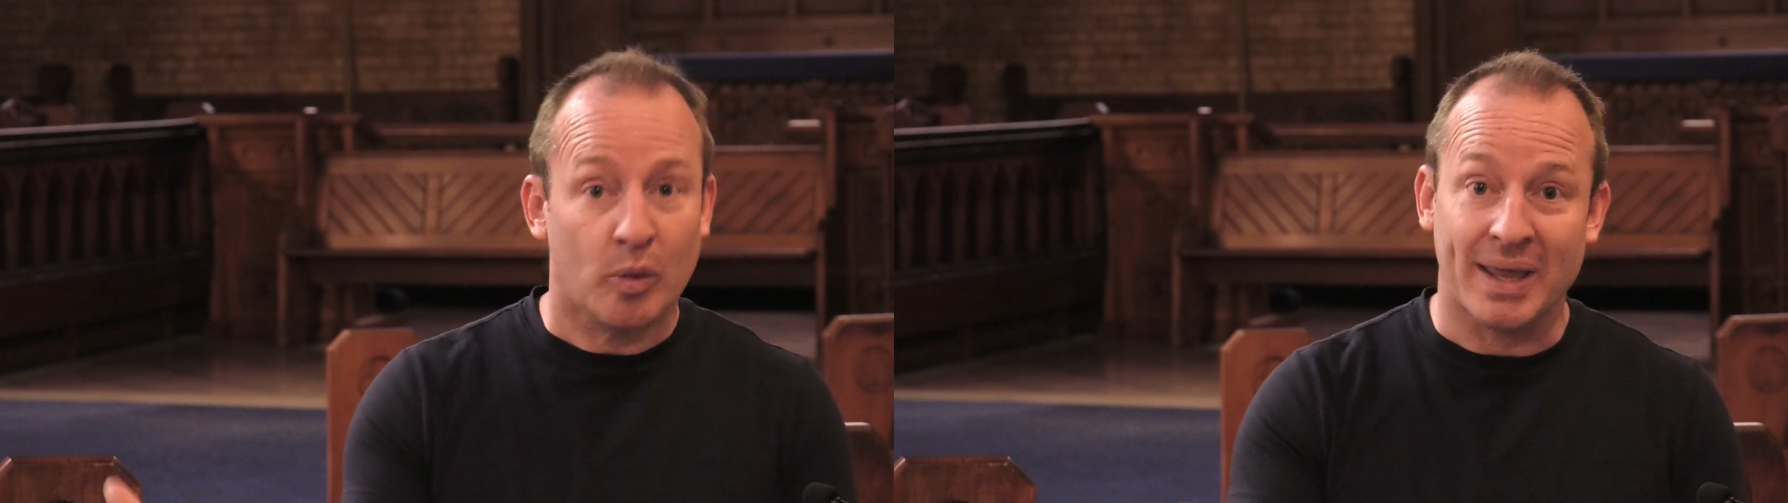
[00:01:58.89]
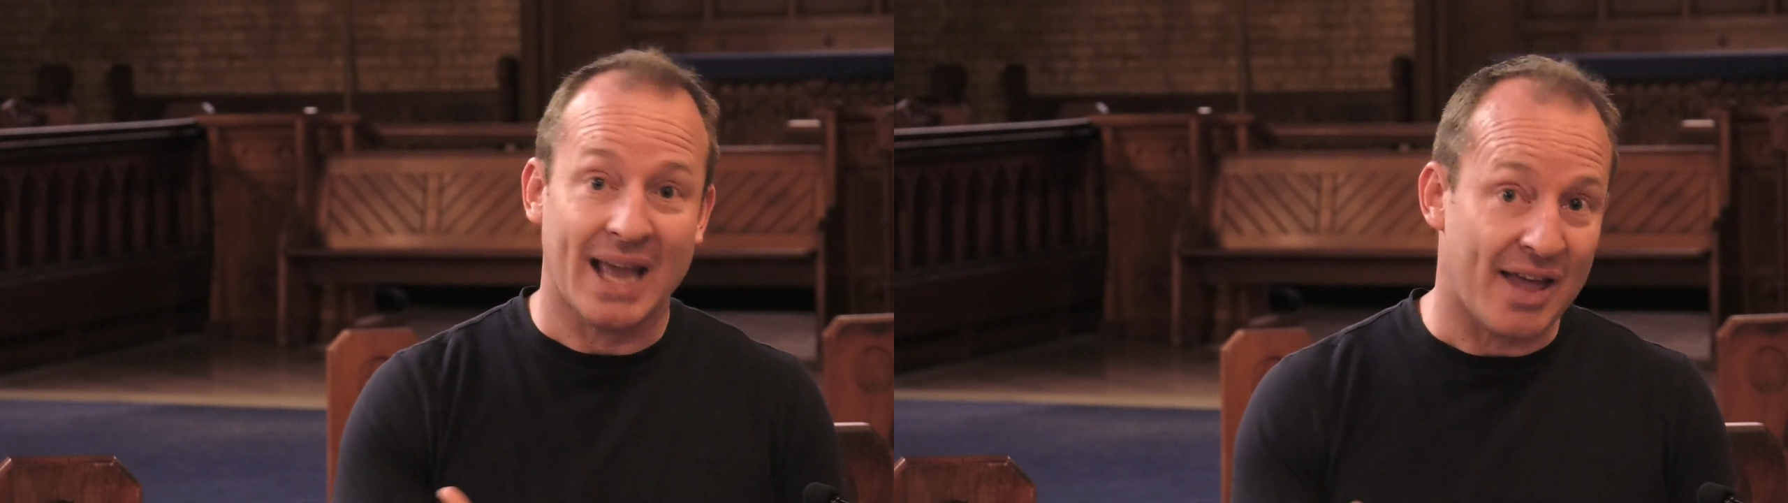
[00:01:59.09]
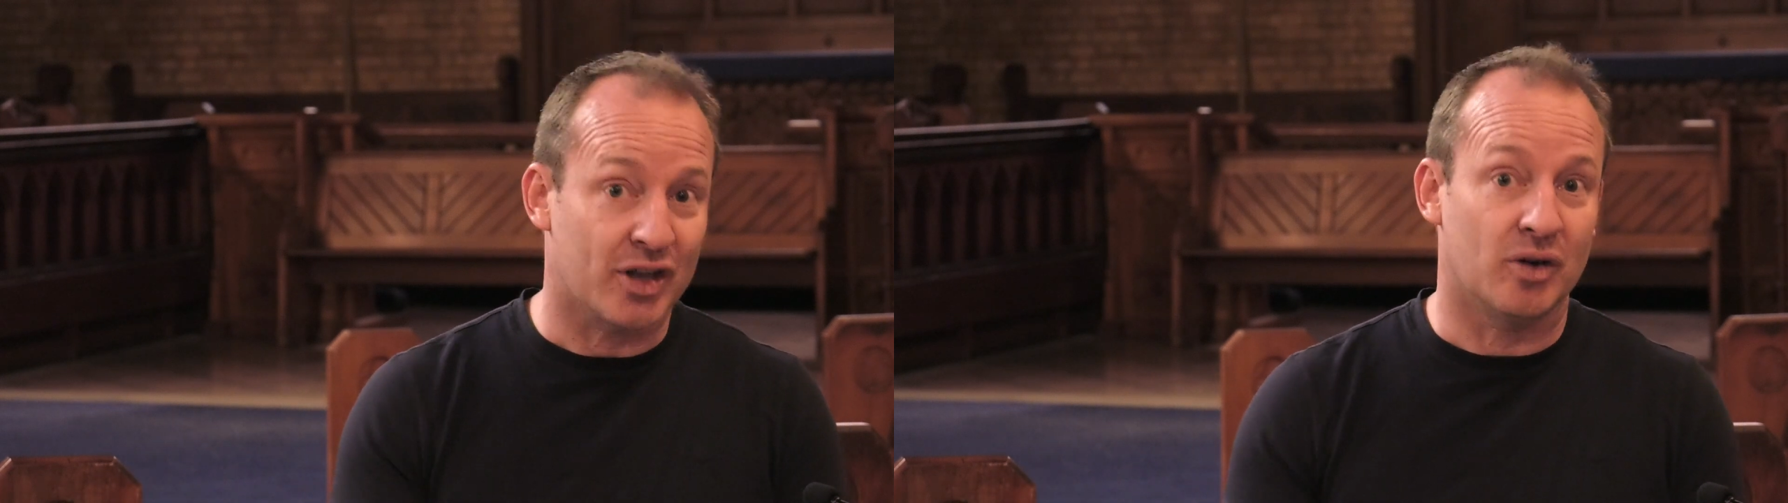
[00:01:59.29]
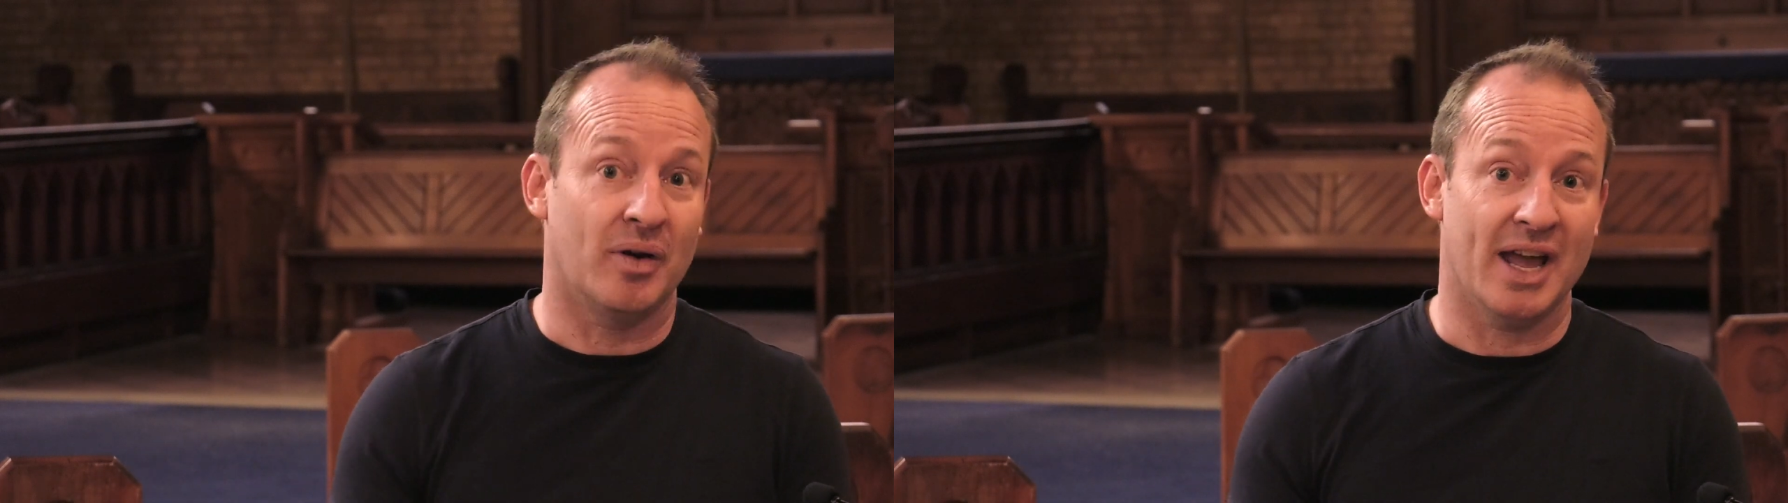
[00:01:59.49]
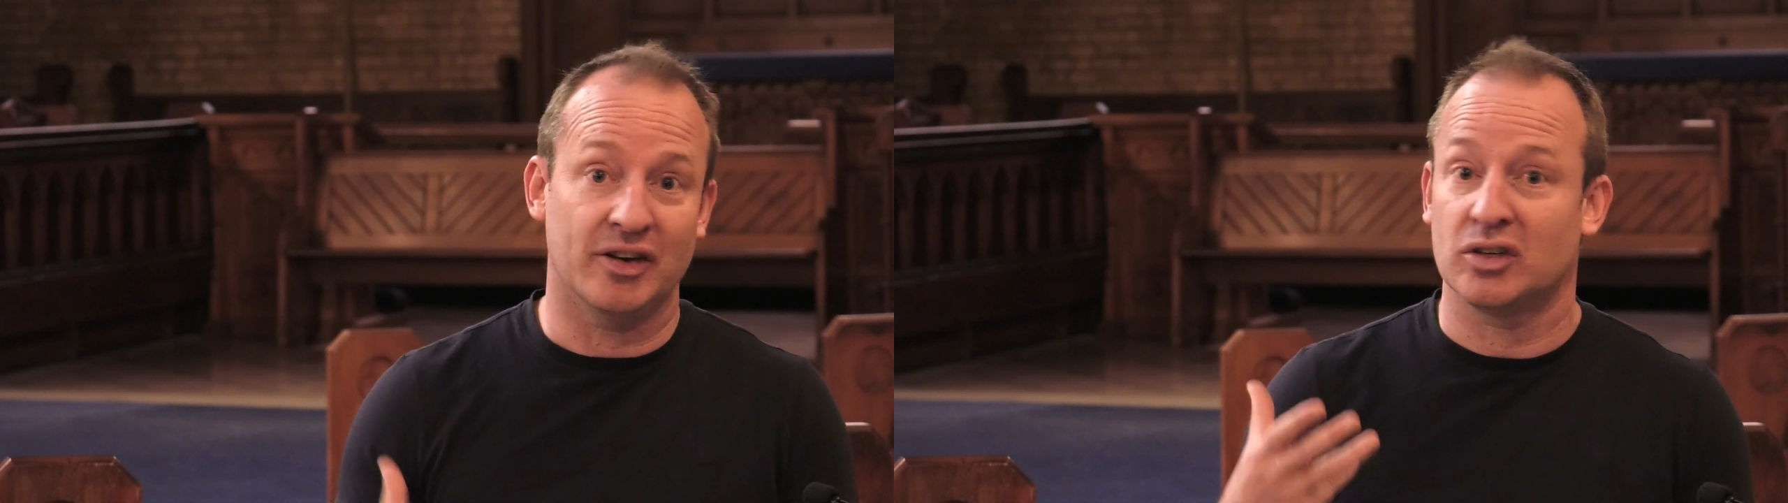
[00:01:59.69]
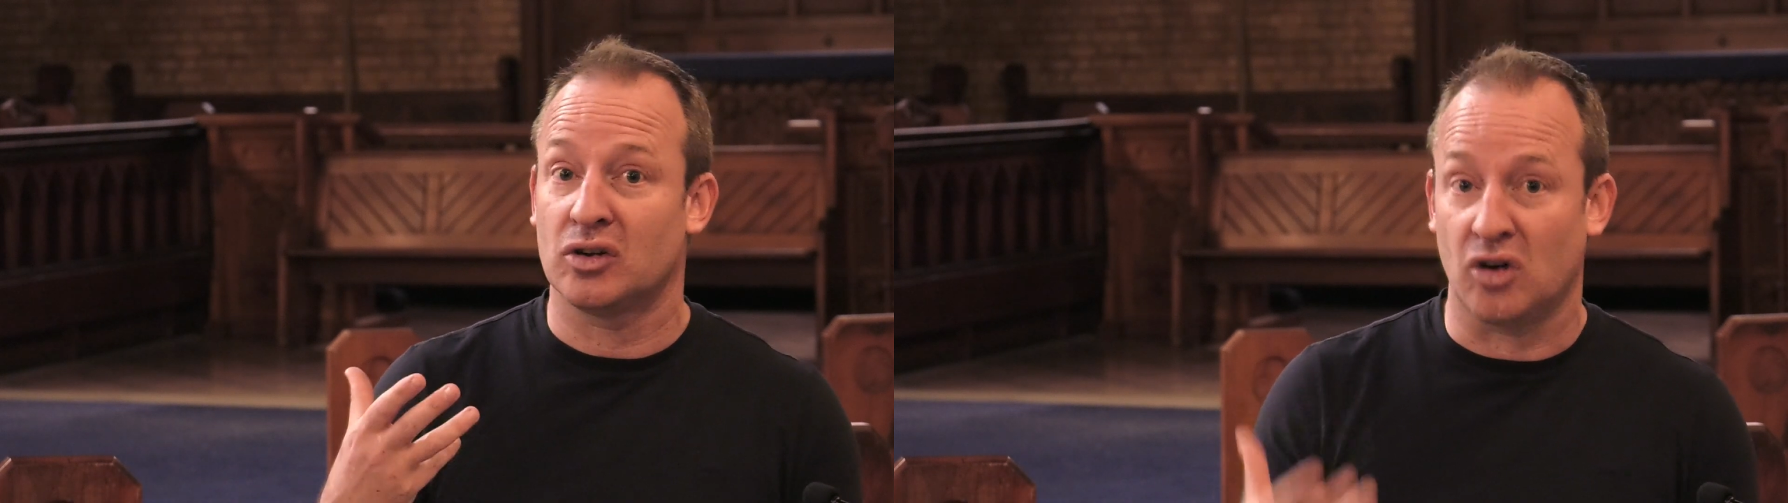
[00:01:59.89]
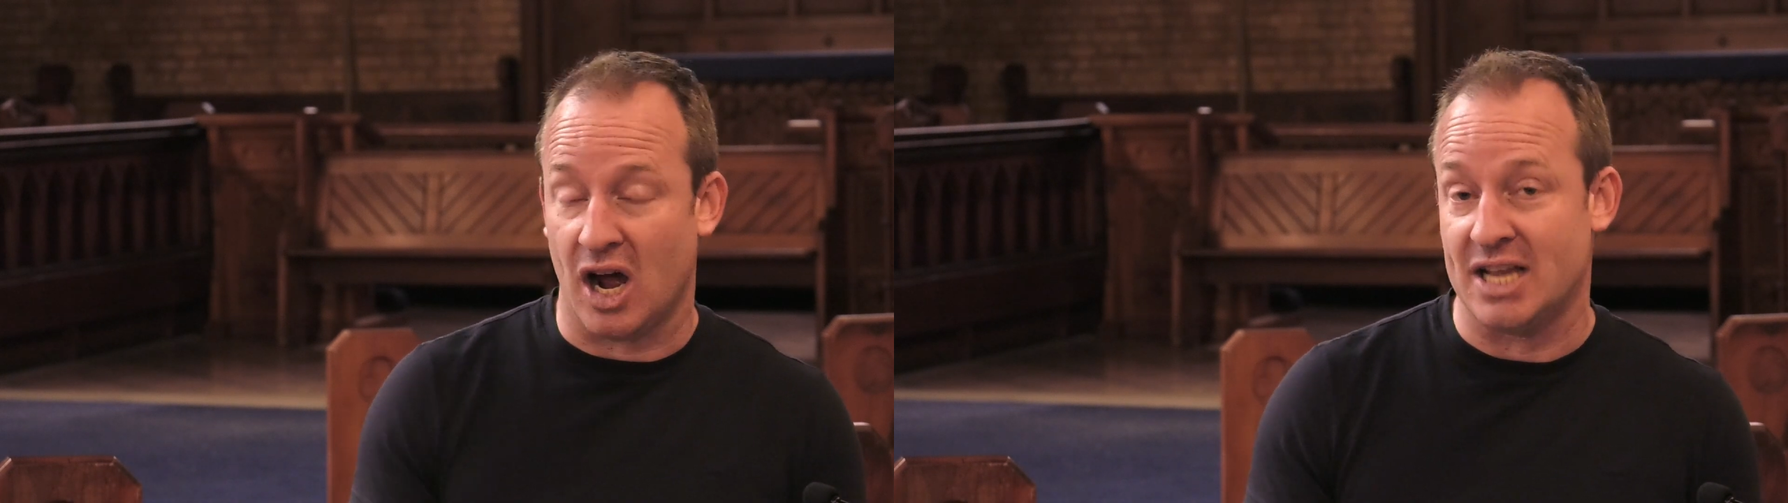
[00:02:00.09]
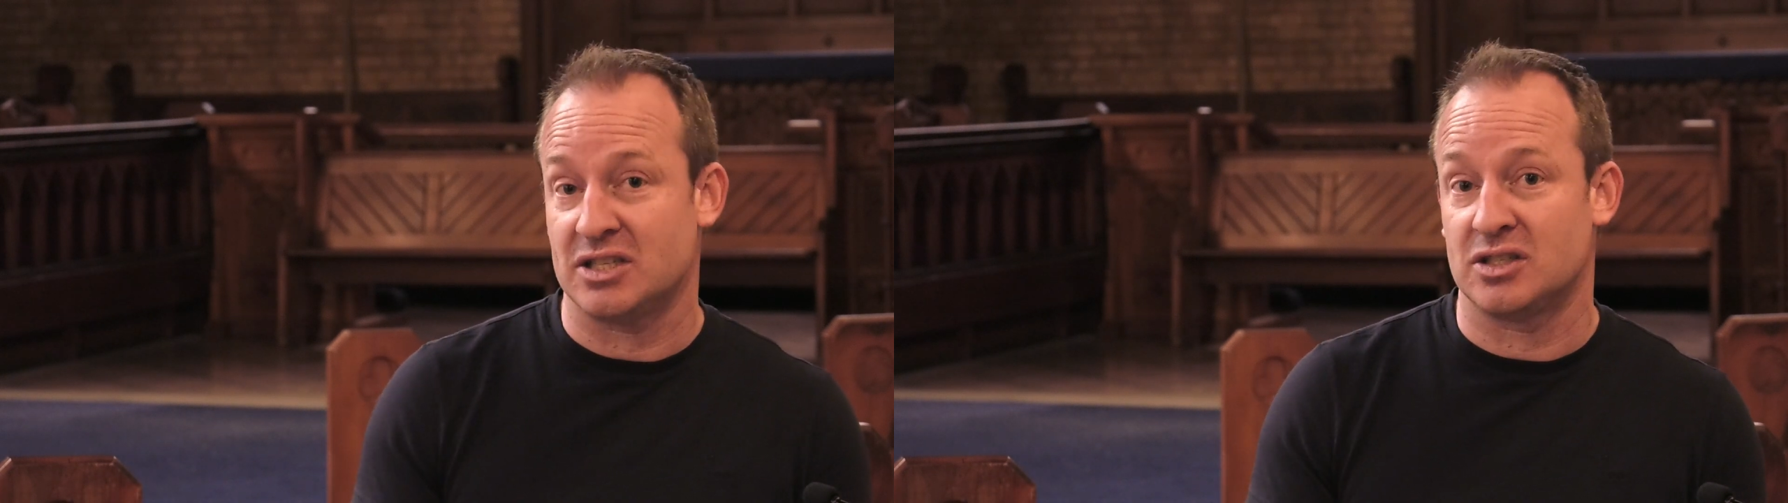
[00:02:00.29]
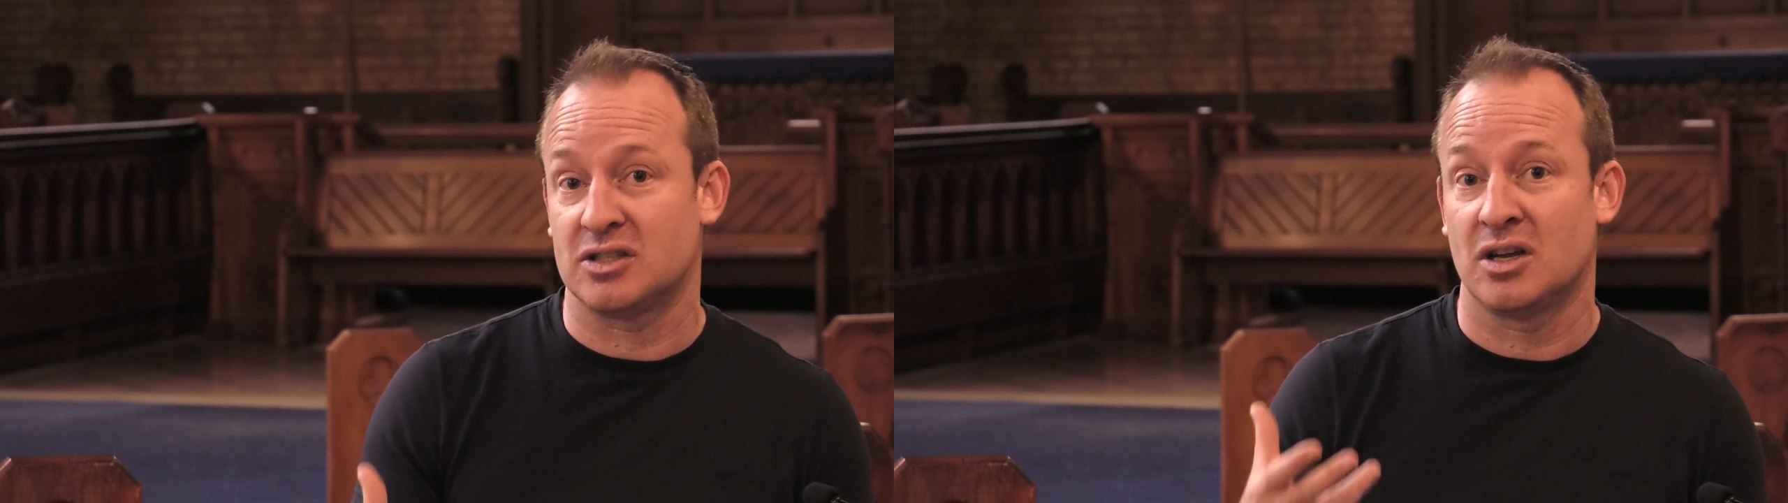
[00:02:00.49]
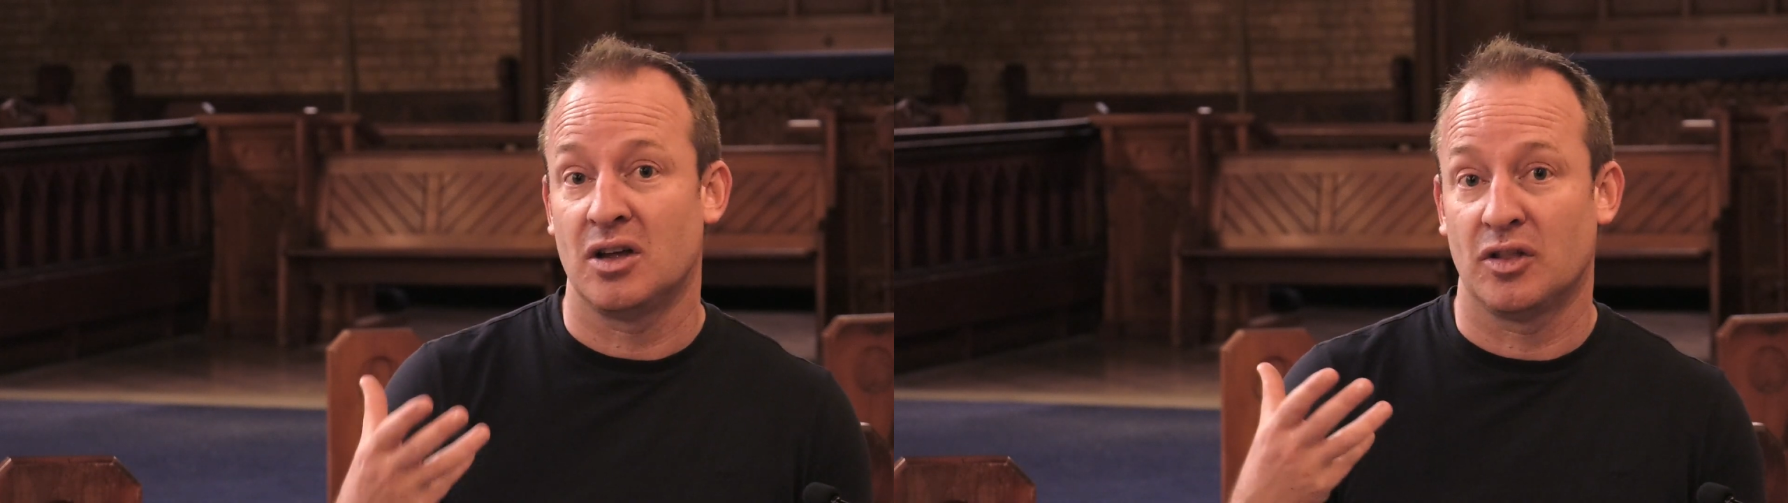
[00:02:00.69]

be gathered around Christ's